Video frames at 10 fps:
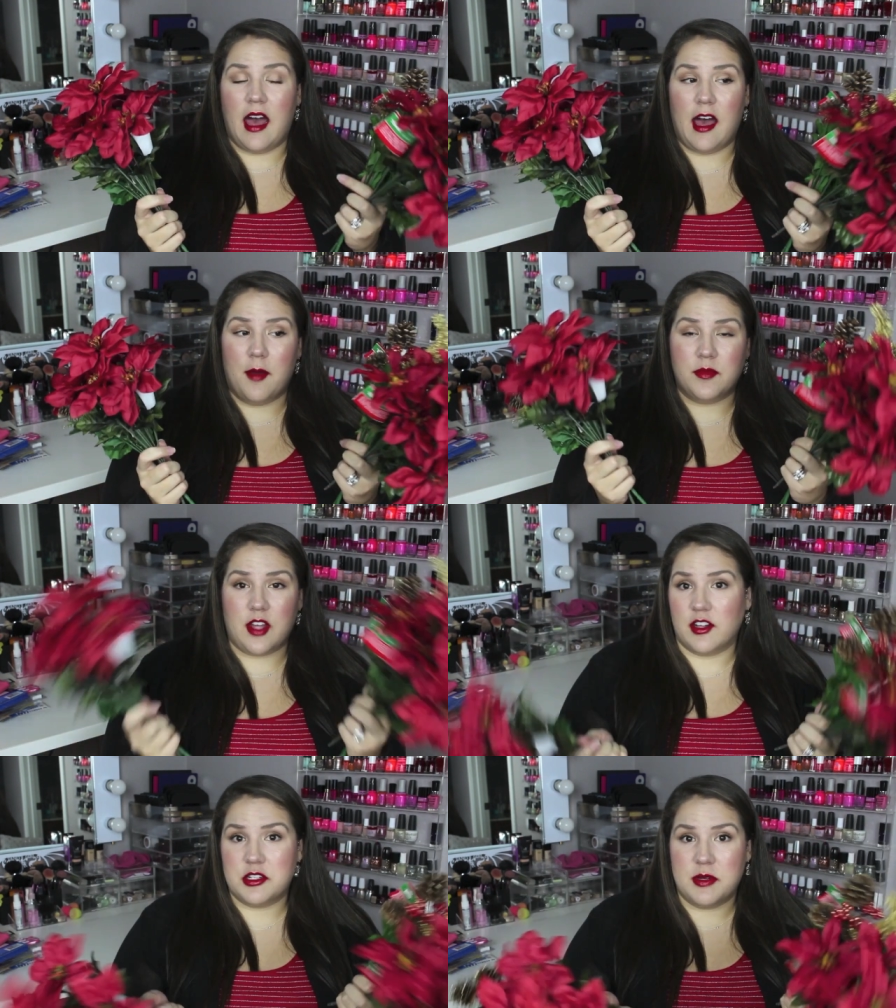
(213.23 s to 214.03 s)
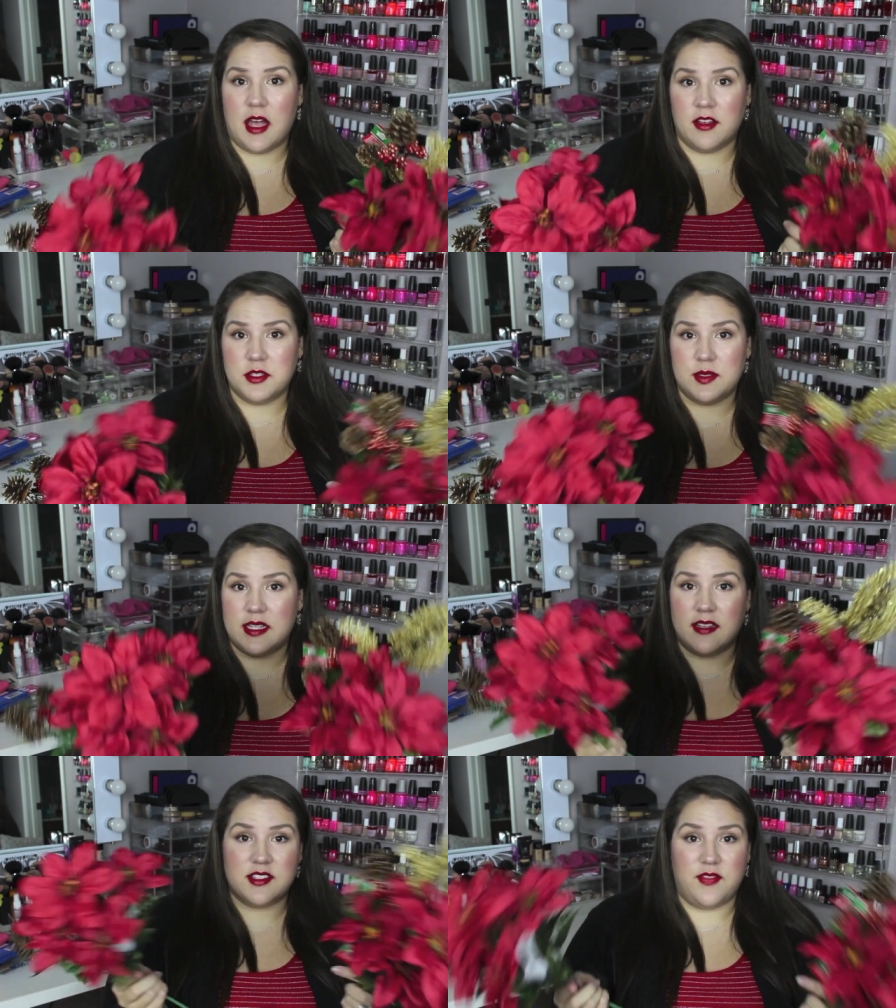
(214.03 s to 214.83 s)
Um, Dollar Tree also
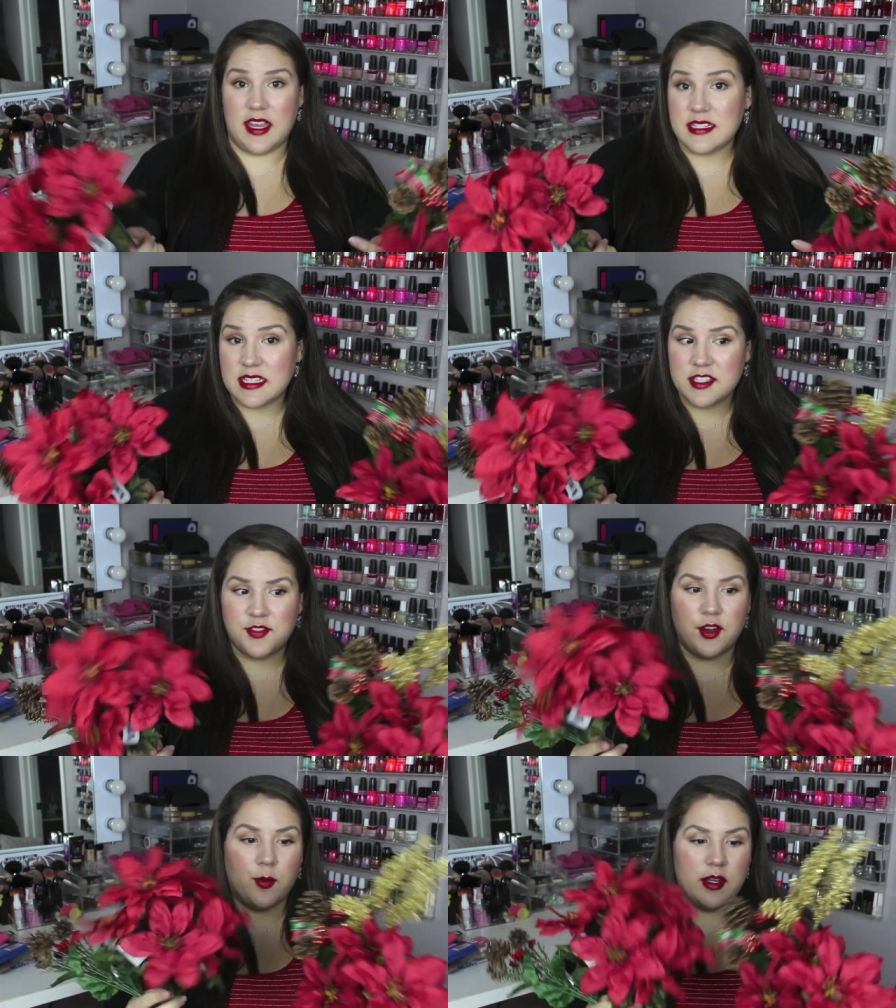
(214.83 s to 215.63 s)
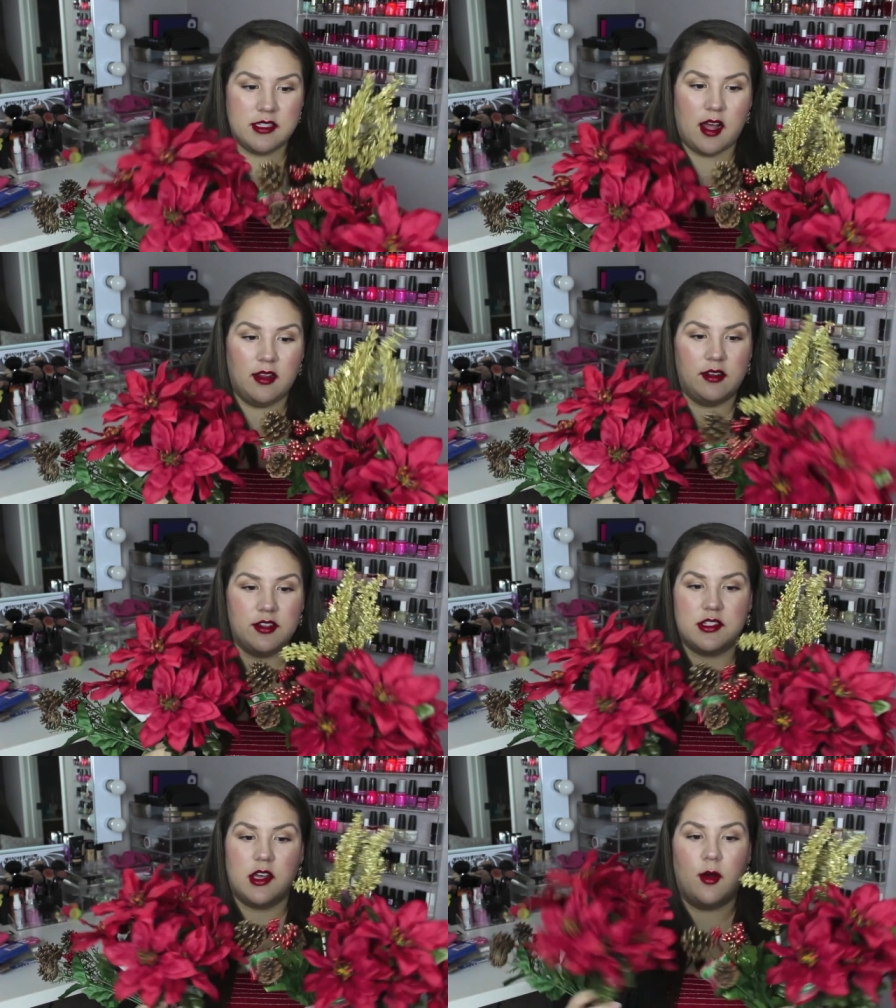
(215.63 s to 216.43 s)
sells vases for $1,
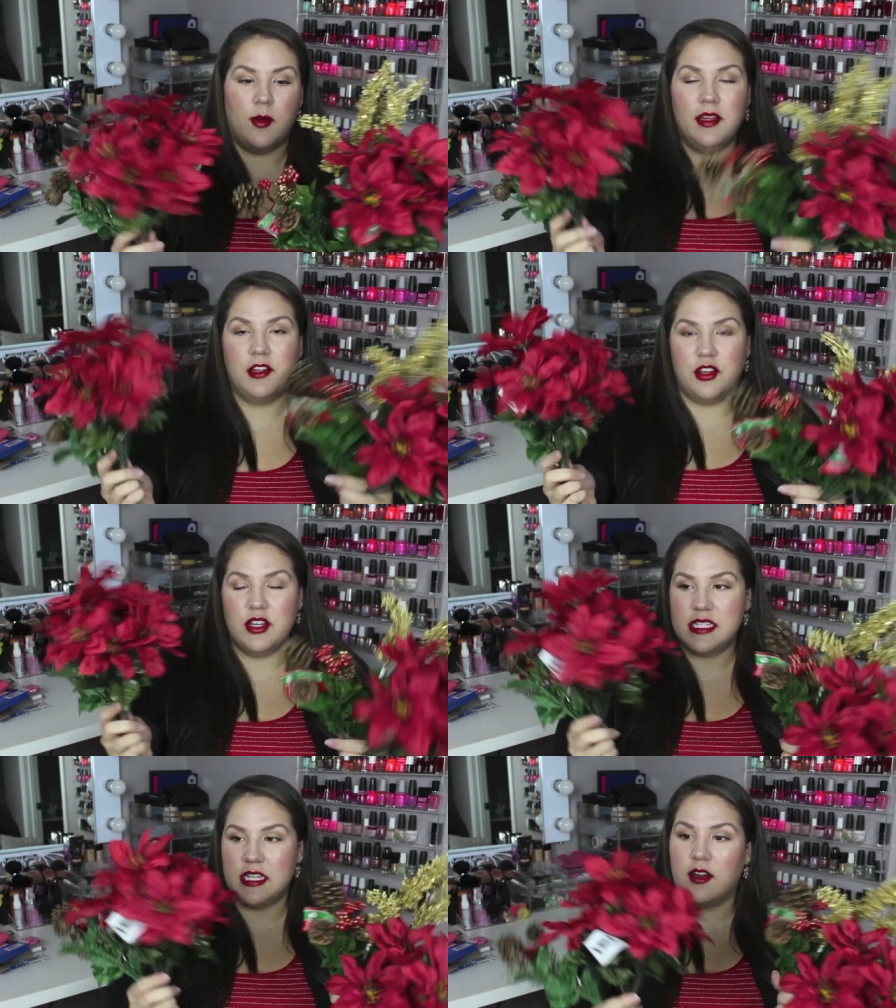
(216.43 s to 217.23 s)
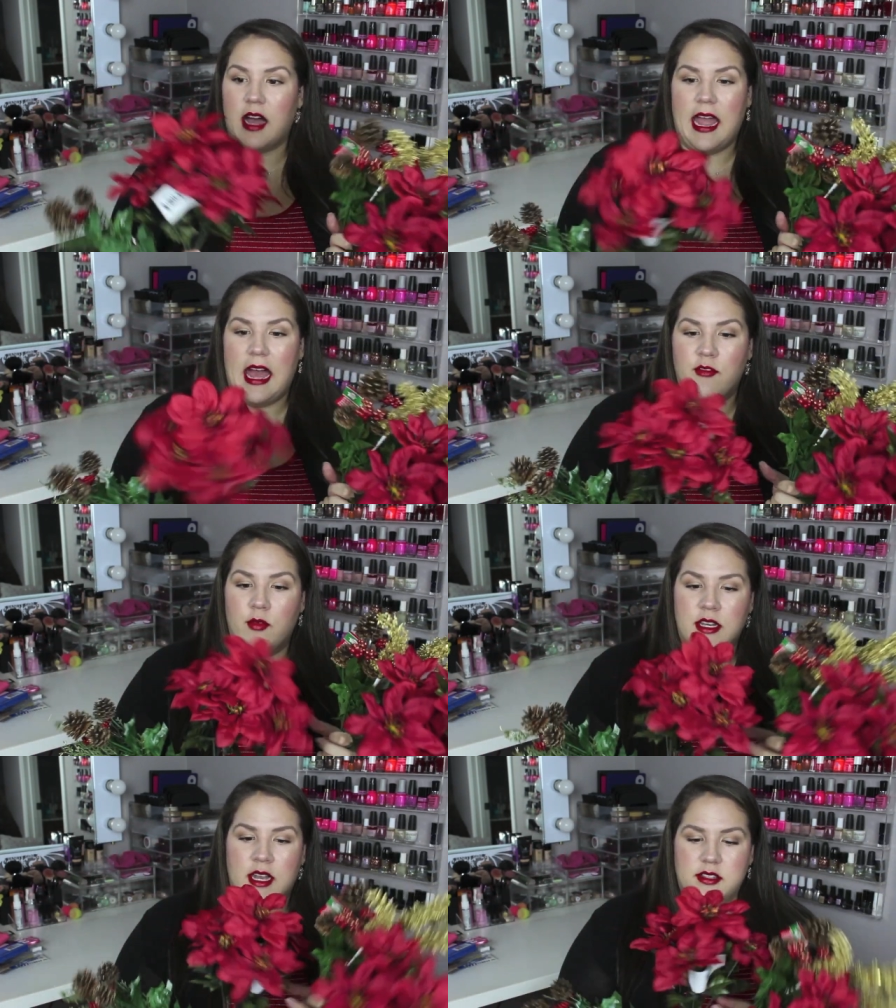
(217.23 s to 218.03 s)
so good deal. I have
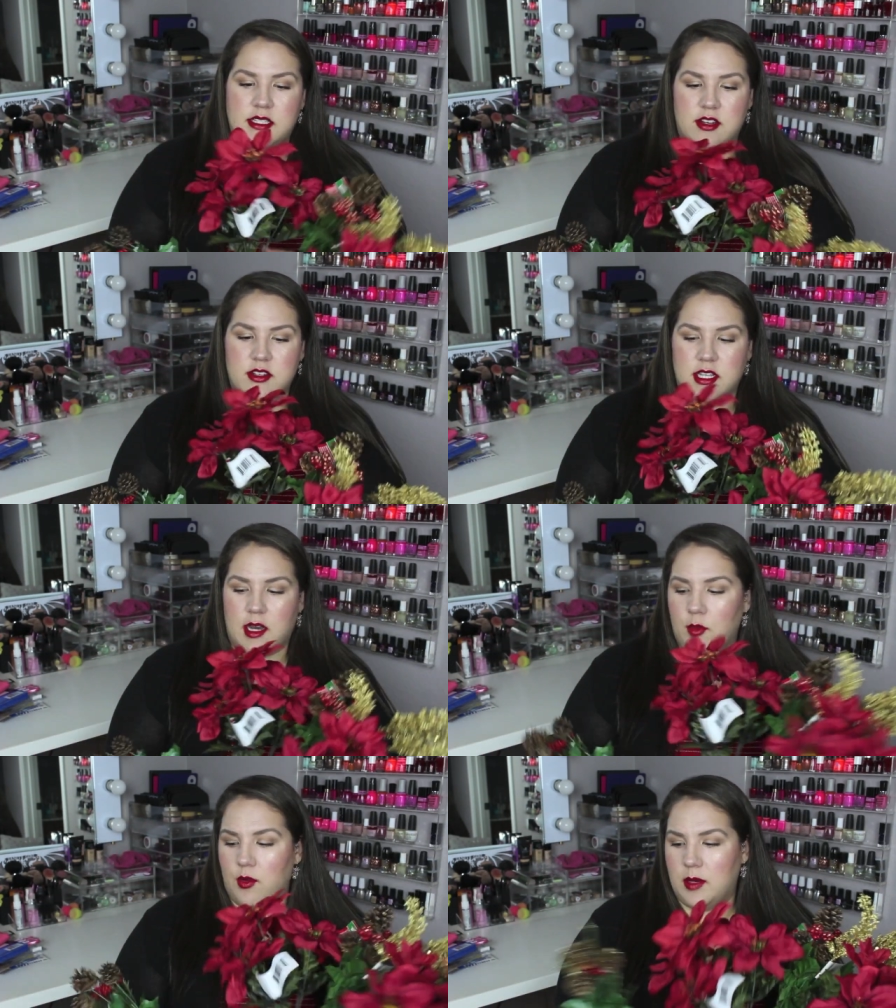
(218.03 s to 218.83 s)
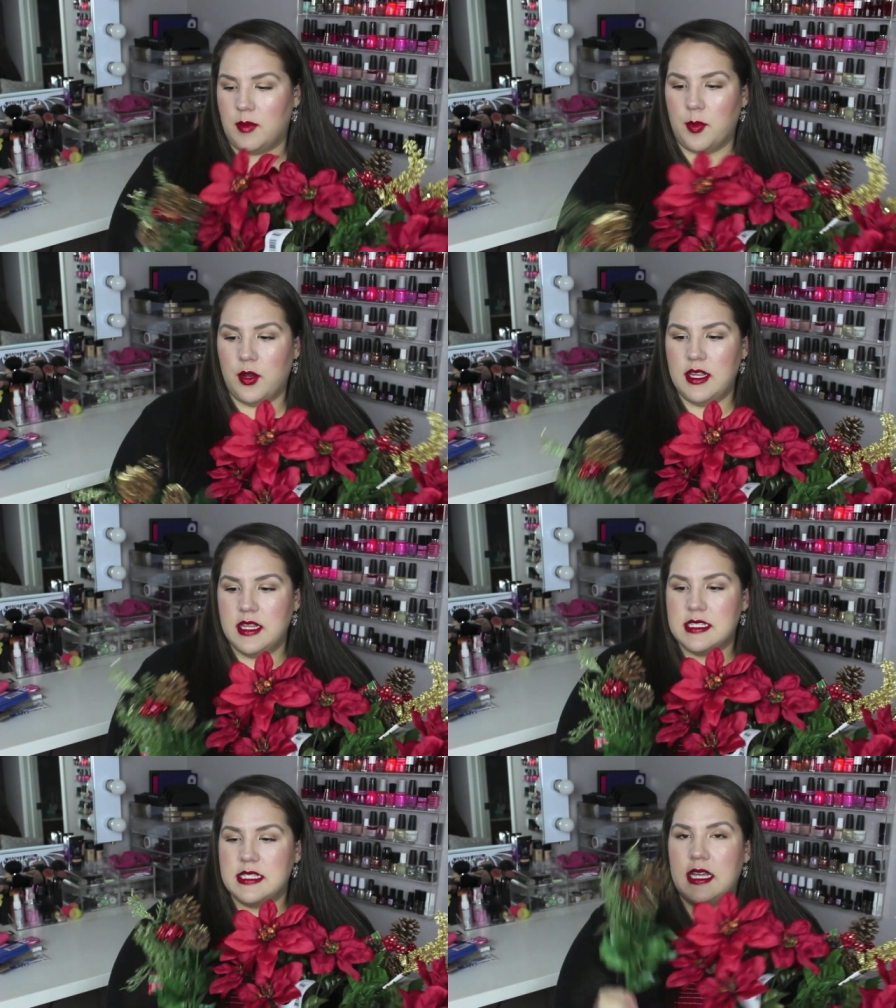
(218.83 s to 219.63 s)
one downstairs that I'm going to be putting
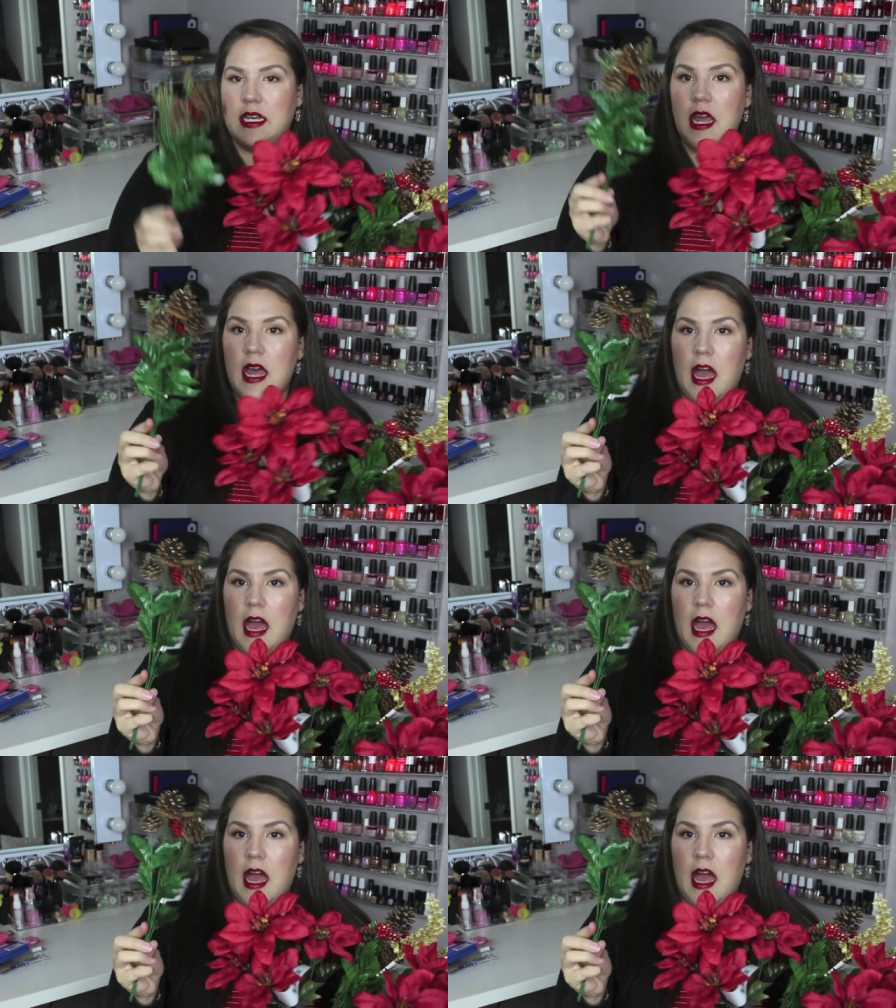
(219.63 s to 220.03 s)
these in.